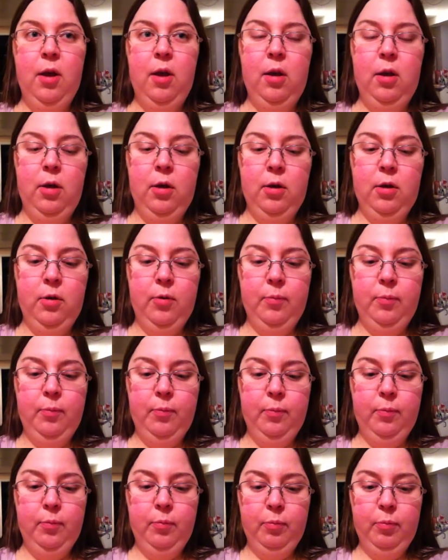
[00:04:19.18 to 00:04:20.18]

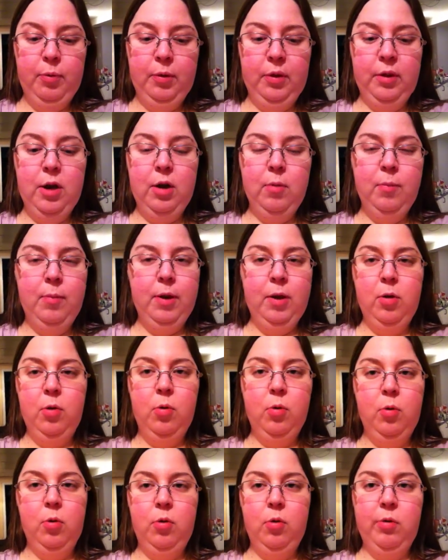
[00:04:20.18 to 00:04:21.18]
Um, but that'll be a
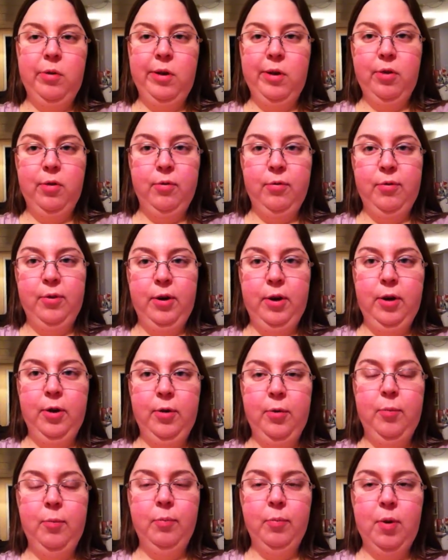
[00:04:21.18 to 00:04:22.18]
whole other
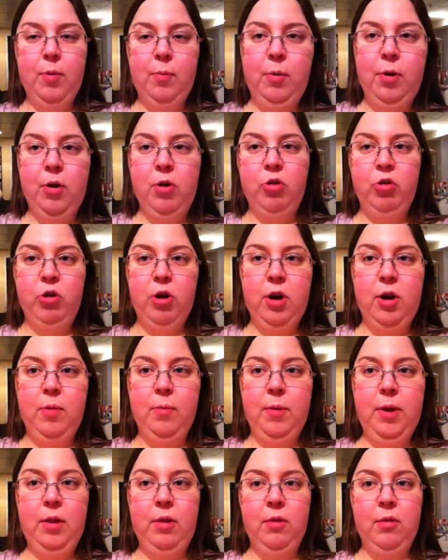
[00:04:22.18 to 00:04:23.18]
video. I'm going to try to
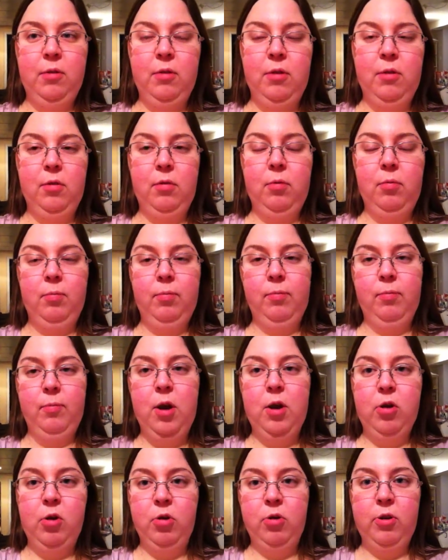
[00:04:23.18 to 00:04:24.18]
make this
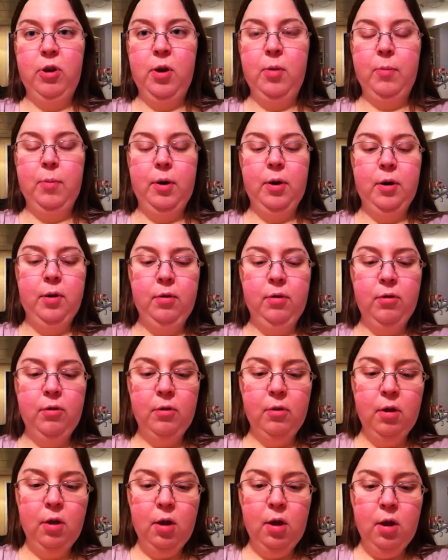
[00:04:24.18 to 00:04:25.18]
under 10
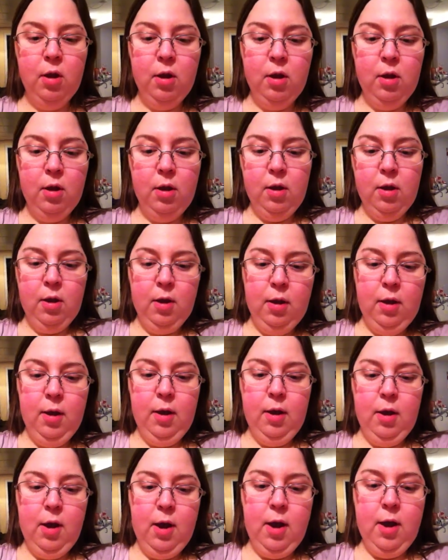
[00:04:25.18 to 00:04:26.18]
minutes.
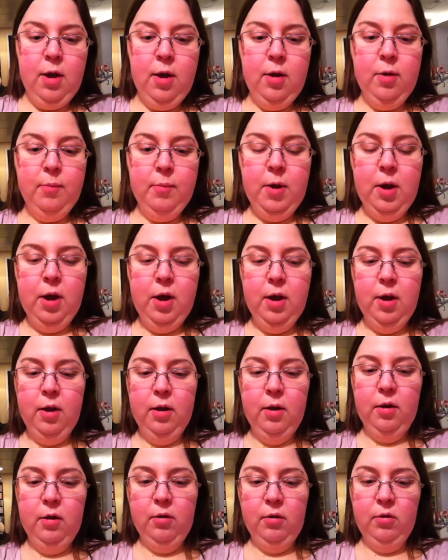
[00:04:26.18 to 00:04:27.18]
Um,
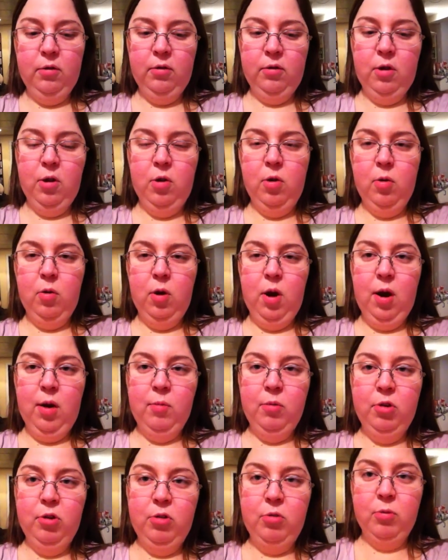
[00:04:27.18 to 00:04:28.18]
so
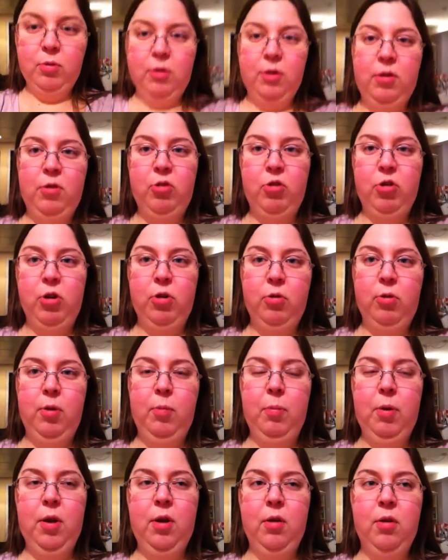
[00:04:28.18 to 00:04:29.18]
I'm just really
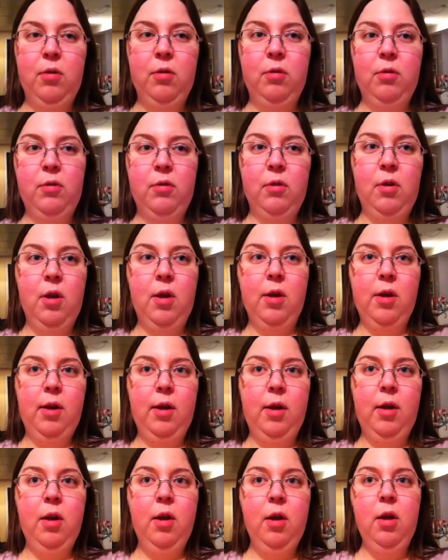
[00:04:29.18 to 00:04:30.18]
struggling because
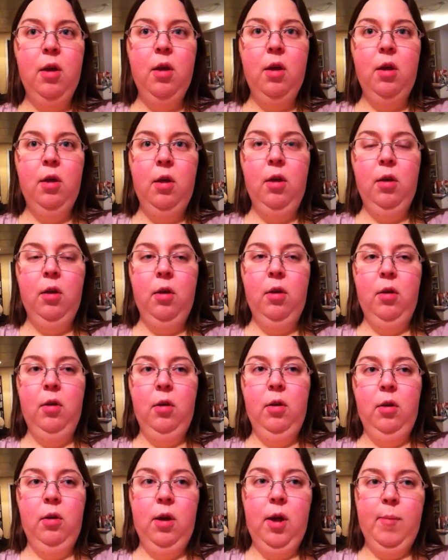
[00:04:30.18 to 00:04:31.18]
I
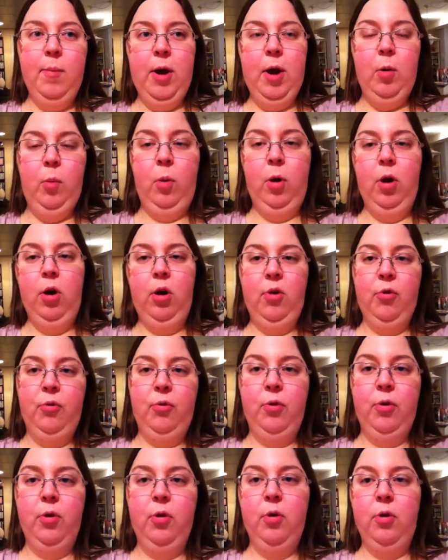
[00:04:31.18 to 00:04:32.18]
am at work
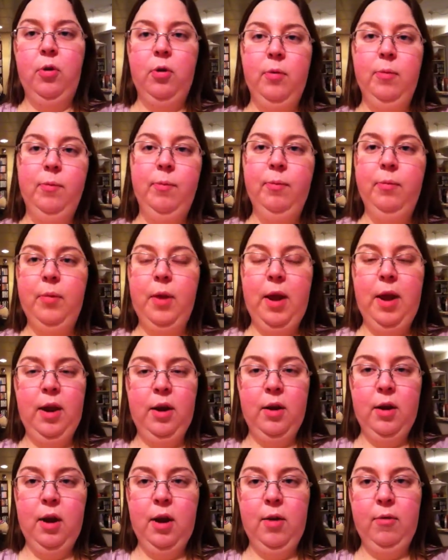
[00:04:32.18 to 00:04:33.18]
for eight
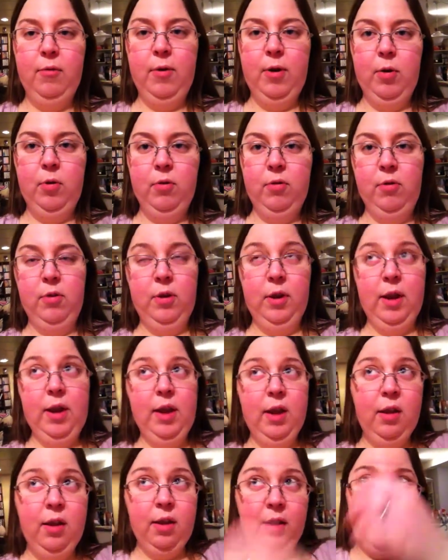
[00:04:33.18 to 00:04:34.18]
and a half hours a
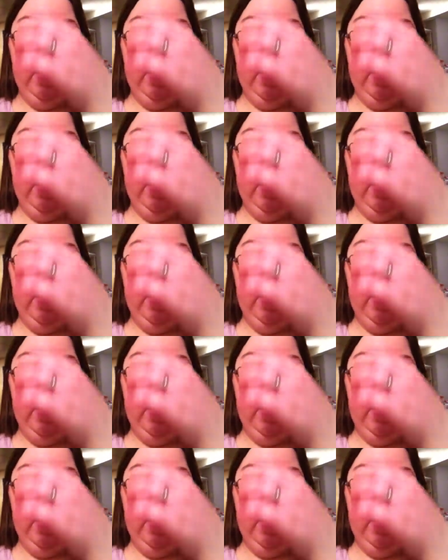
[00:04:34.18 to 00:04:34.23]
day,